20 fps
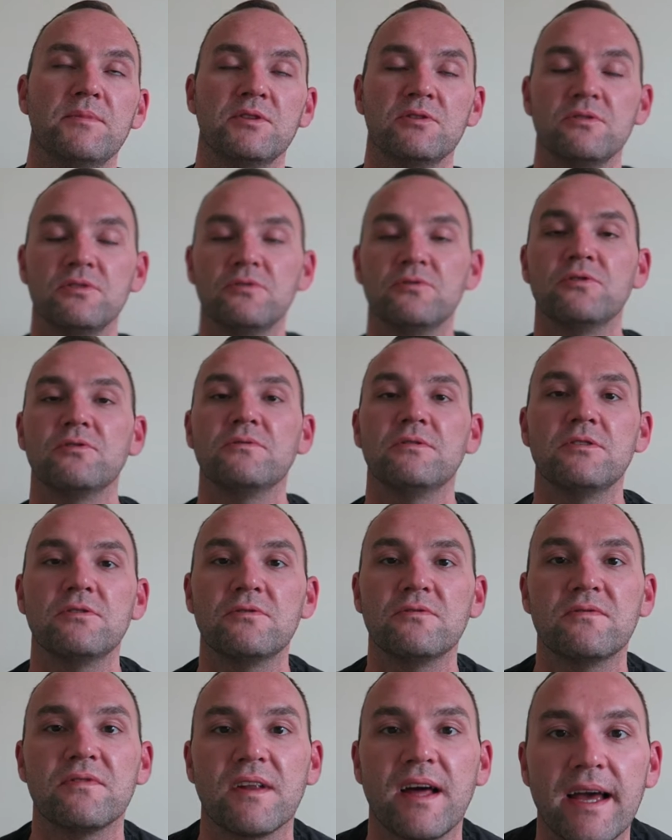You don't need
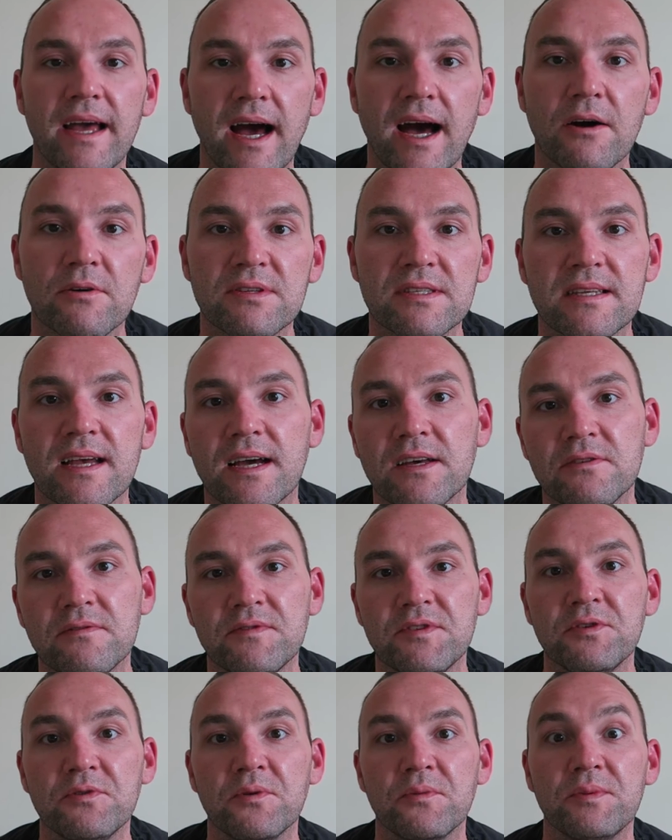to fly outside of
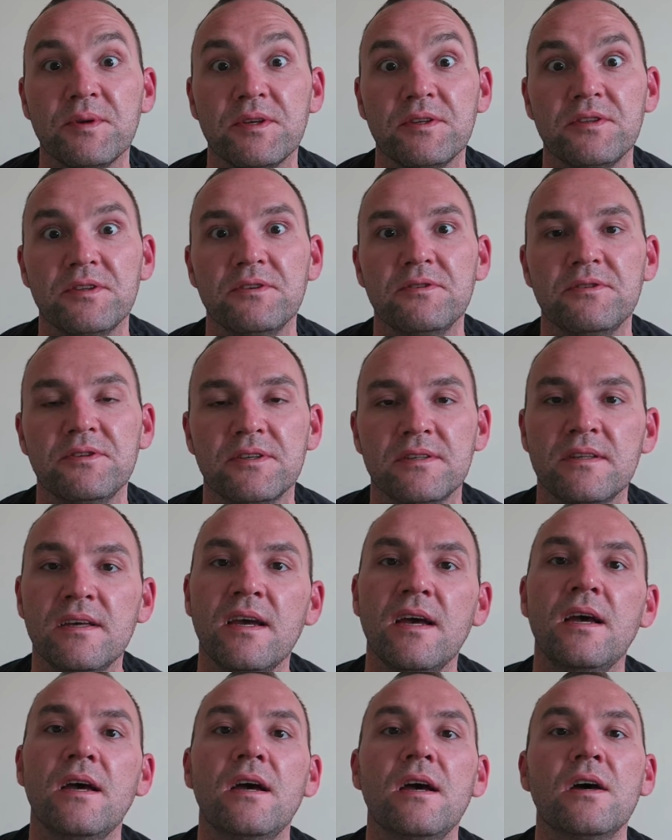the European Union
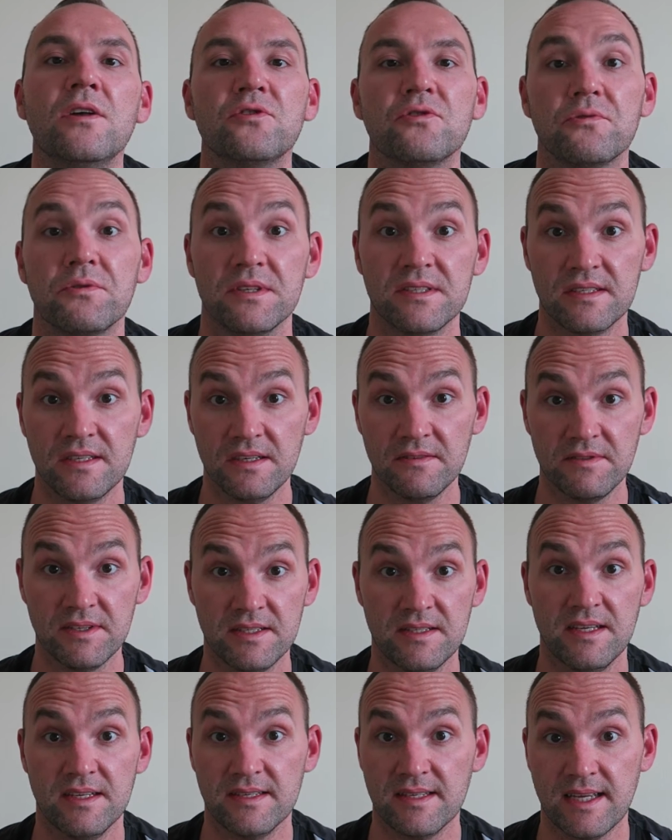to receive
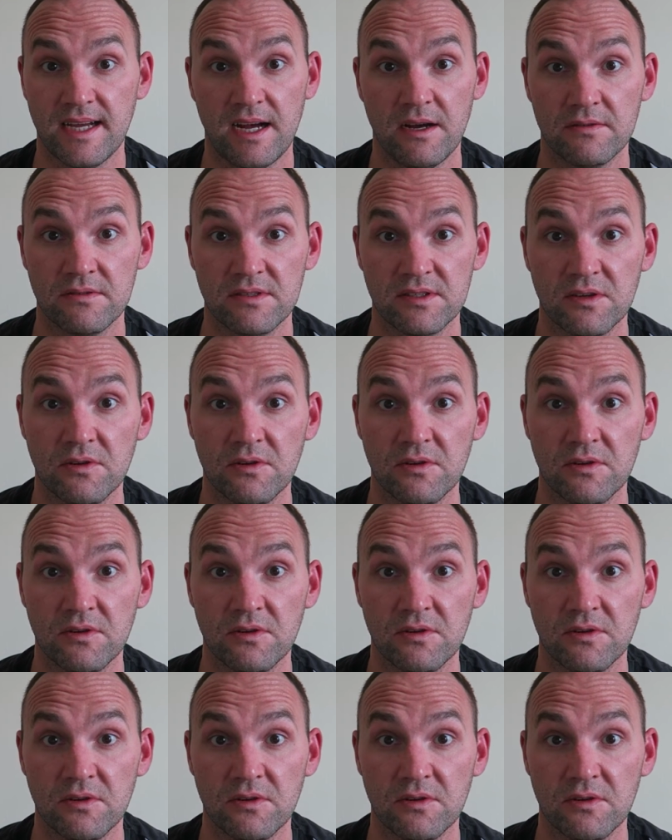this discount.